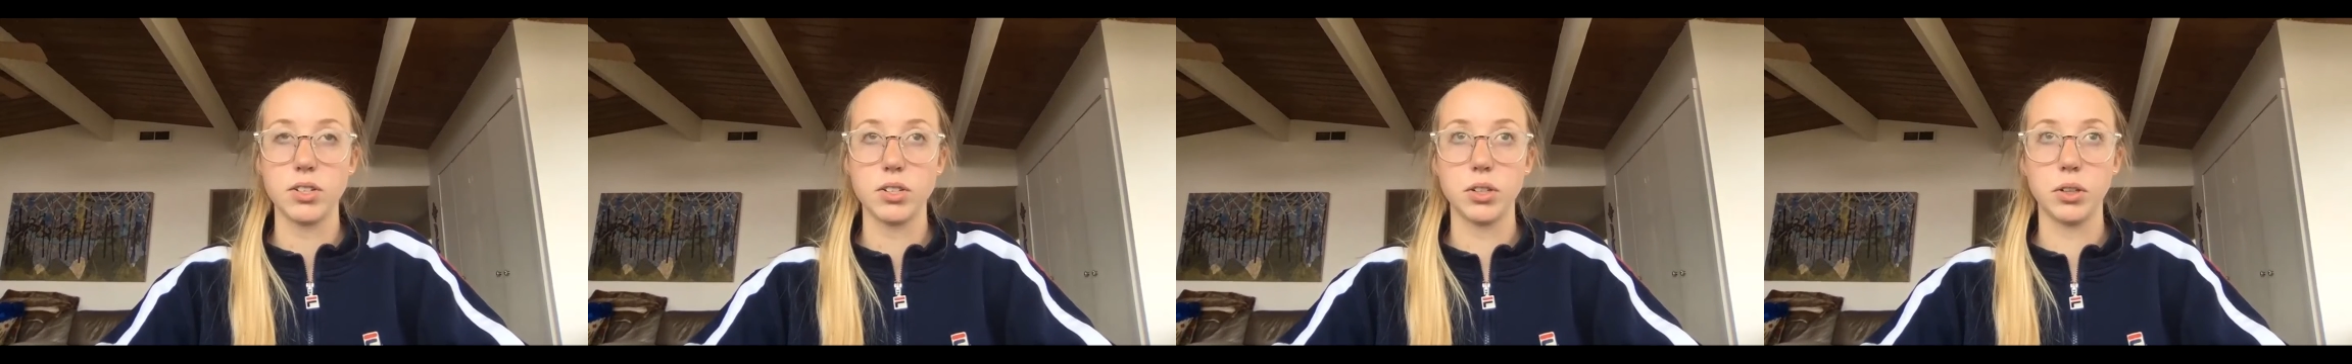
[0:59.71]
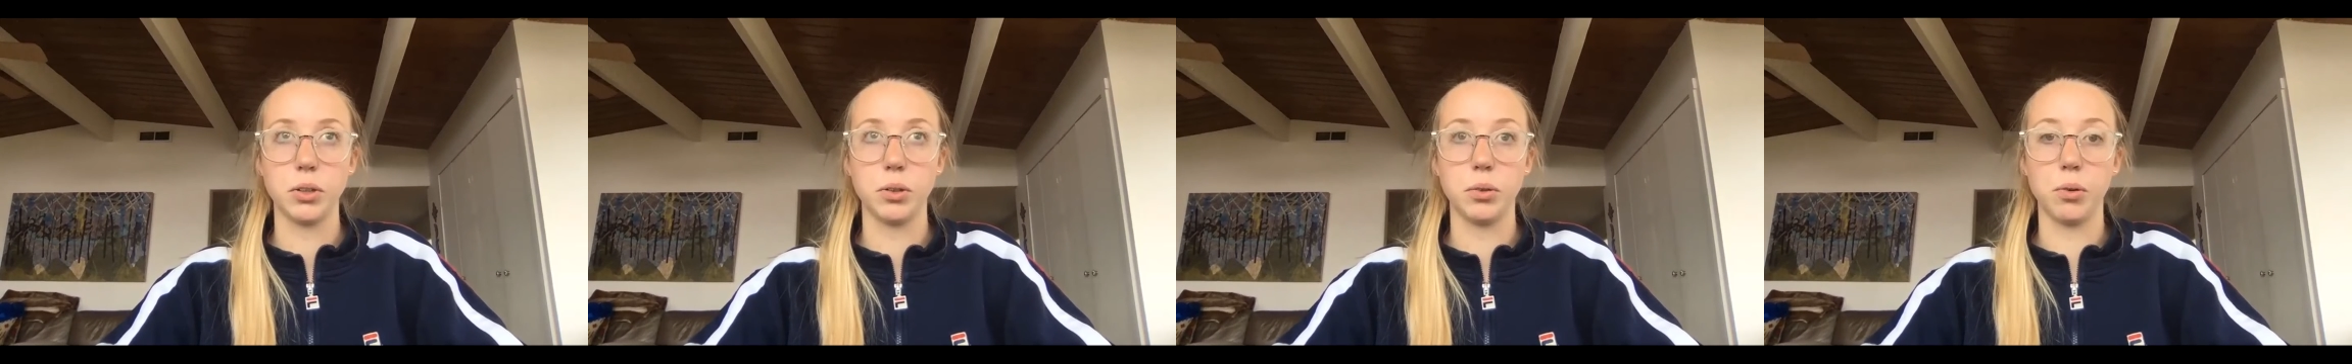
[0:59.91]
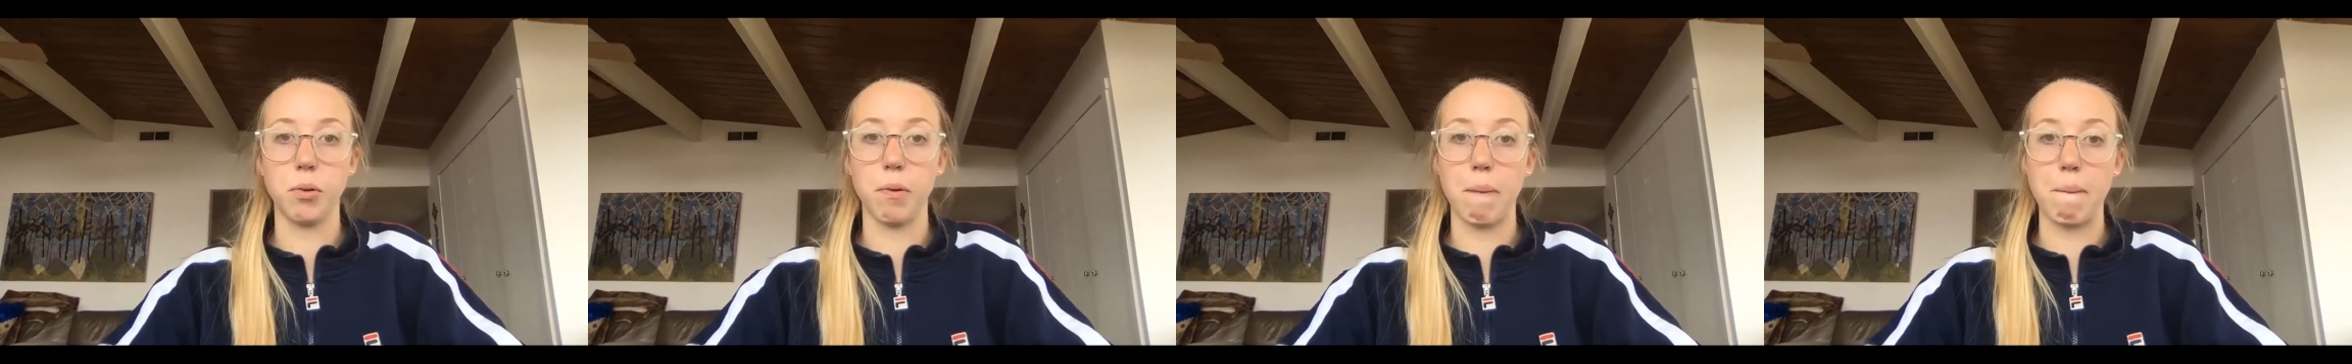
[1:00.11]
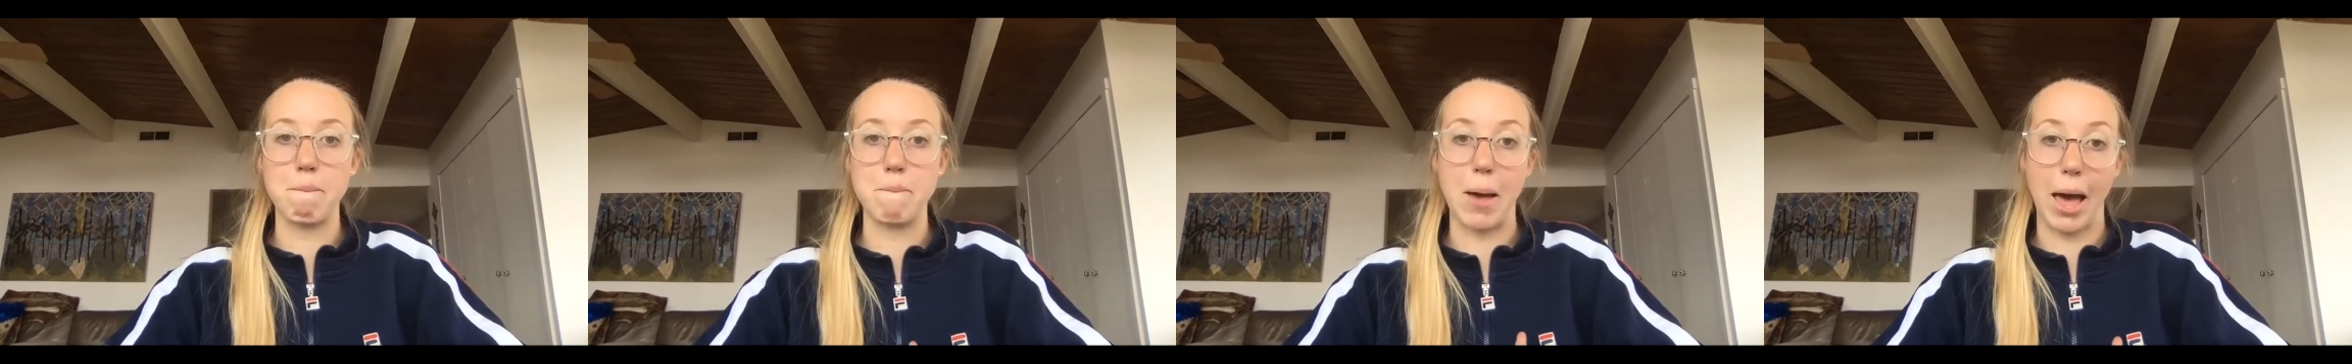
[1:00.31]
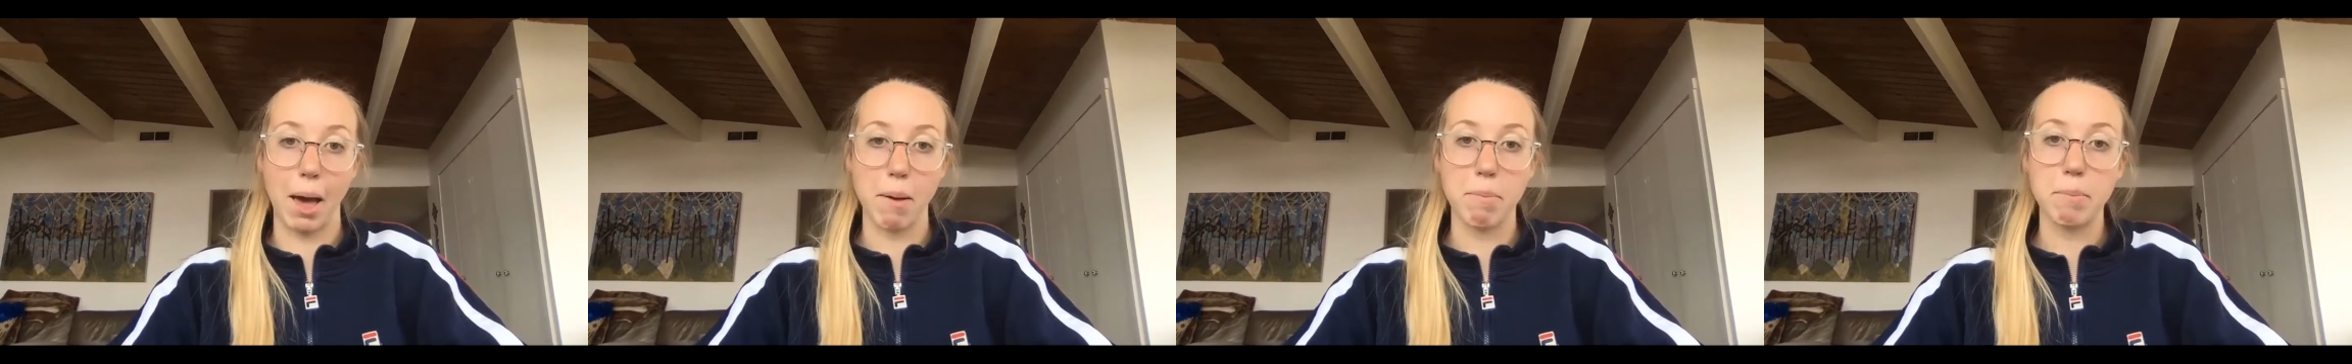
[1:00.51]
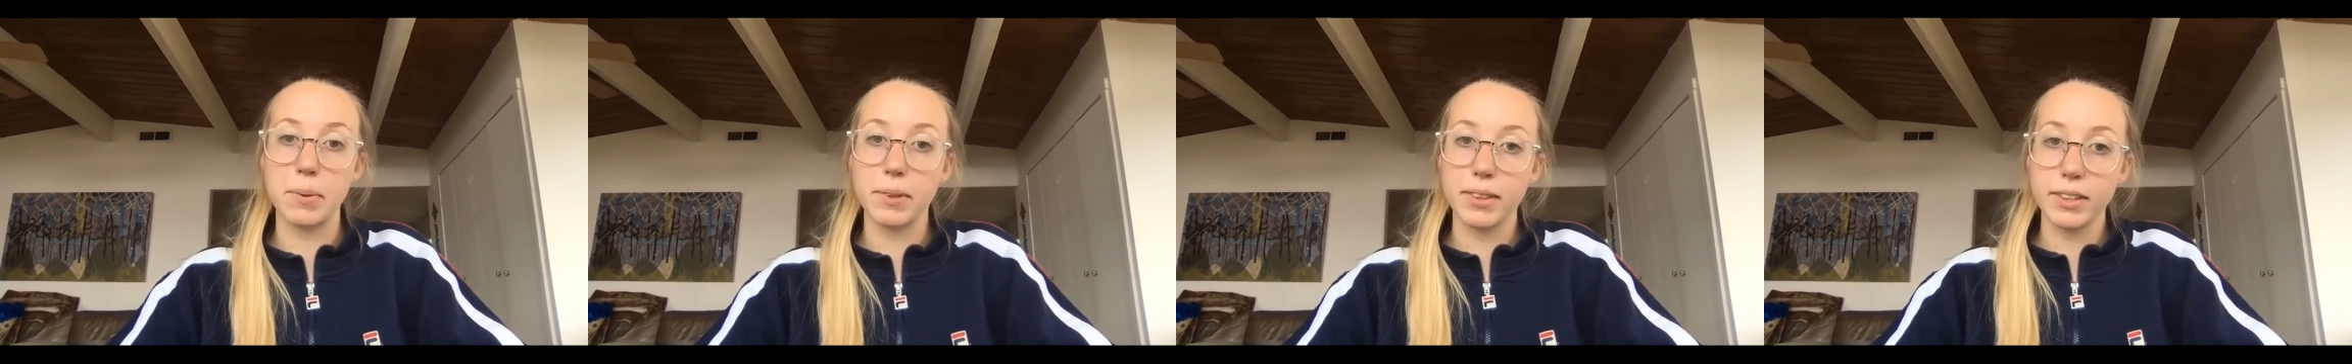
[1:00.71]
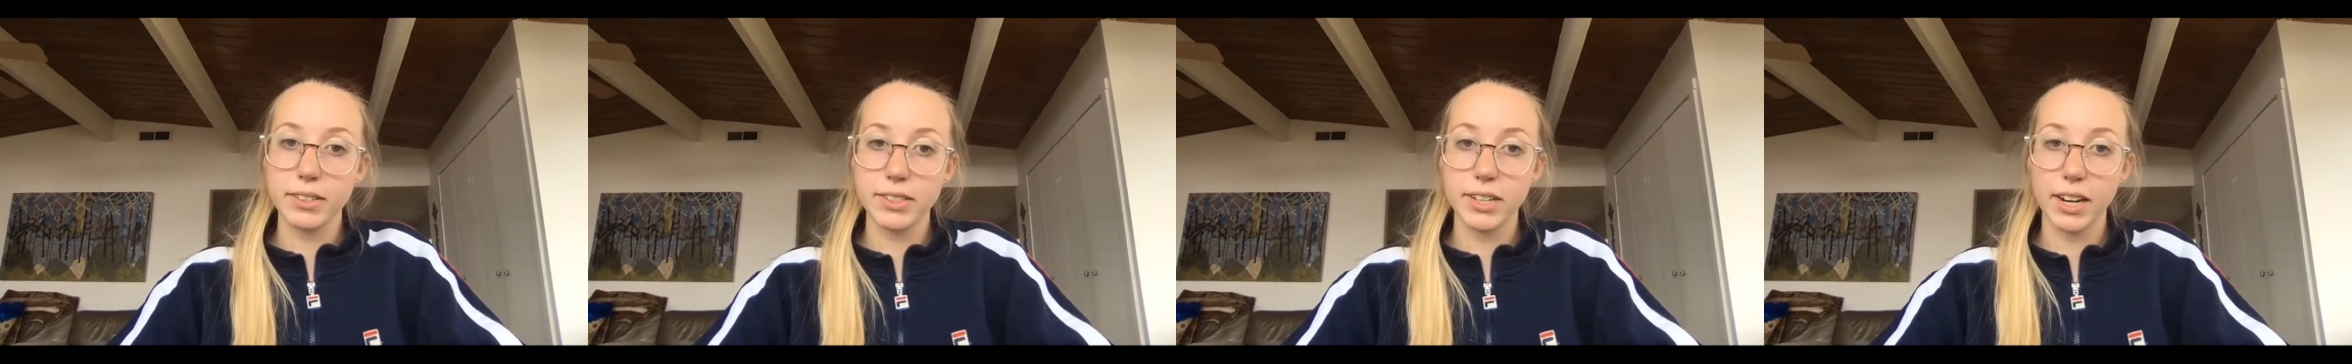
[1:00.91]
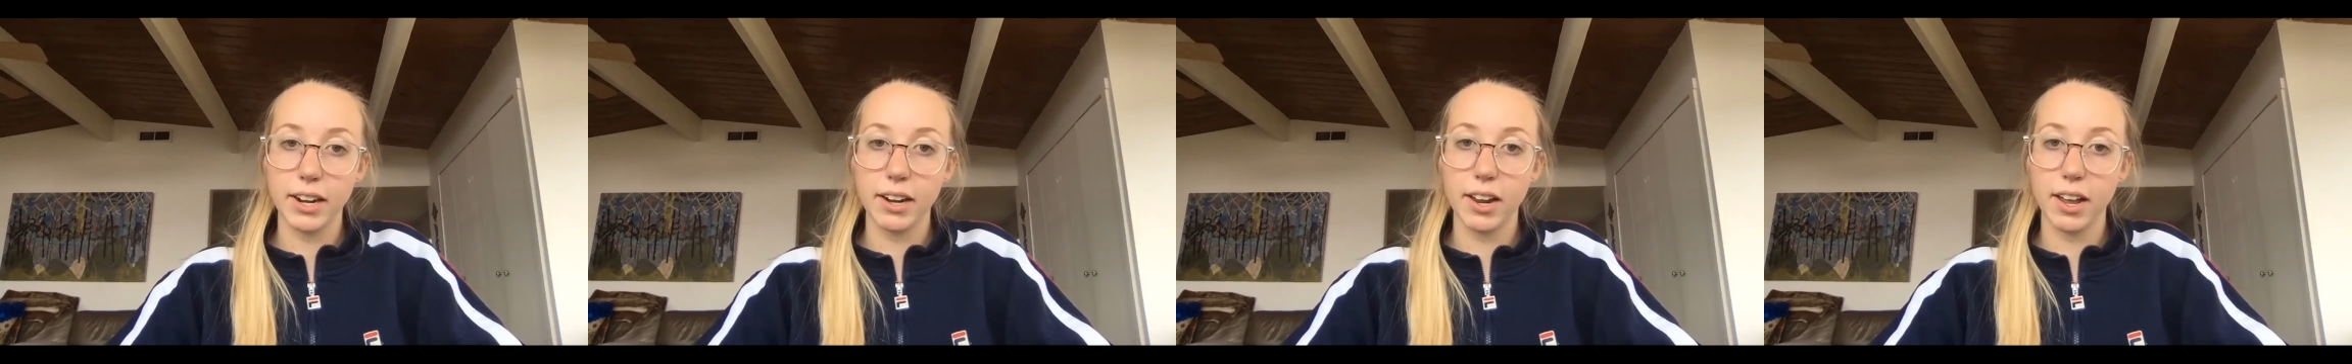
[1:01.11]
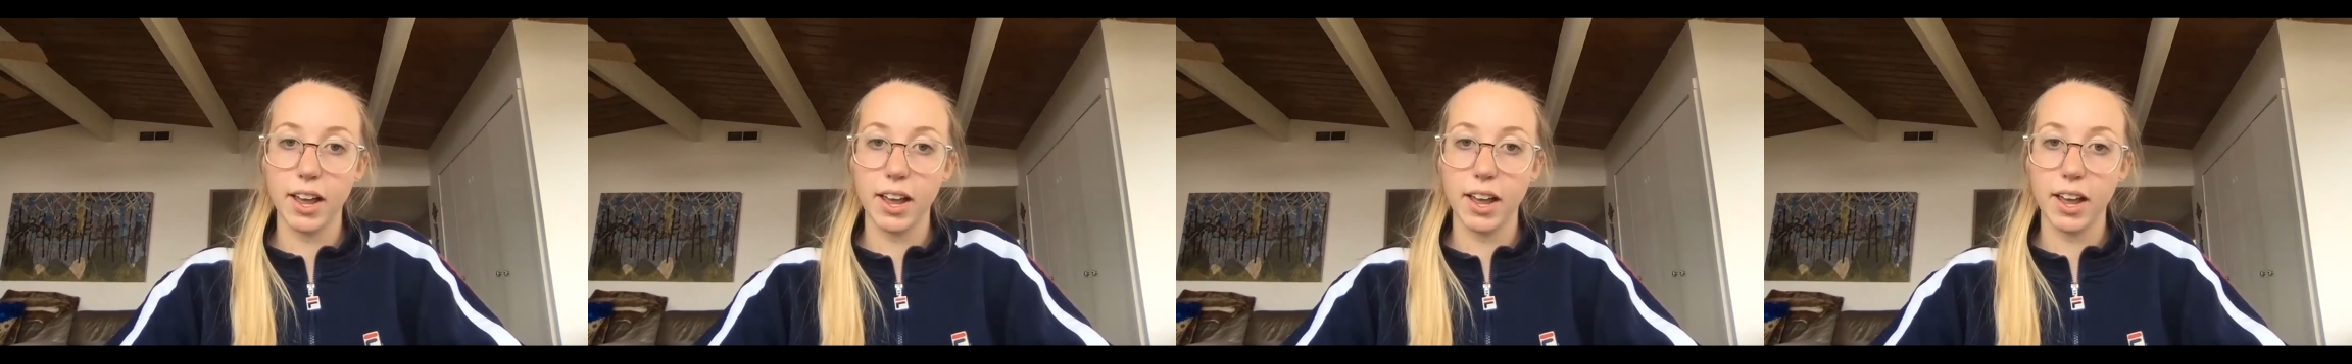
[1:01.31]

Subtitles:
to map this data